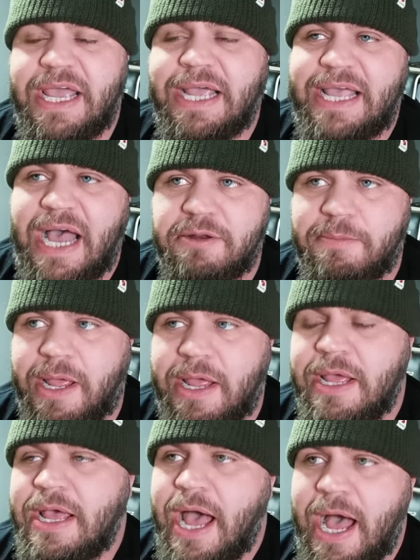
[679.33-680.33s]
academy
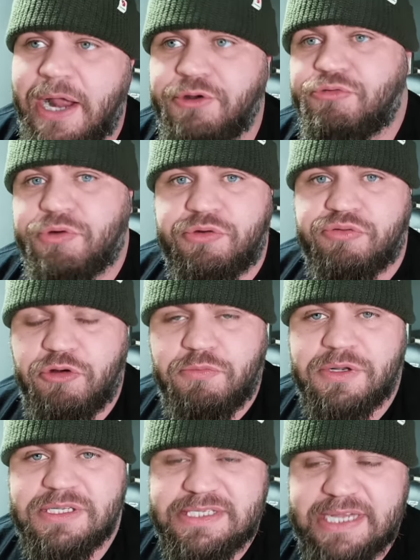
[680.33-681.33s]
and
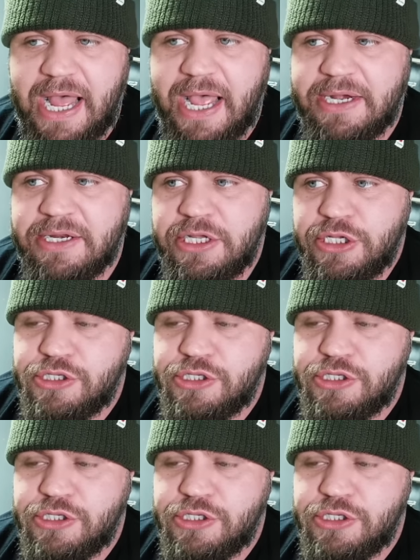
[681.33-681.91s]
recruitment side.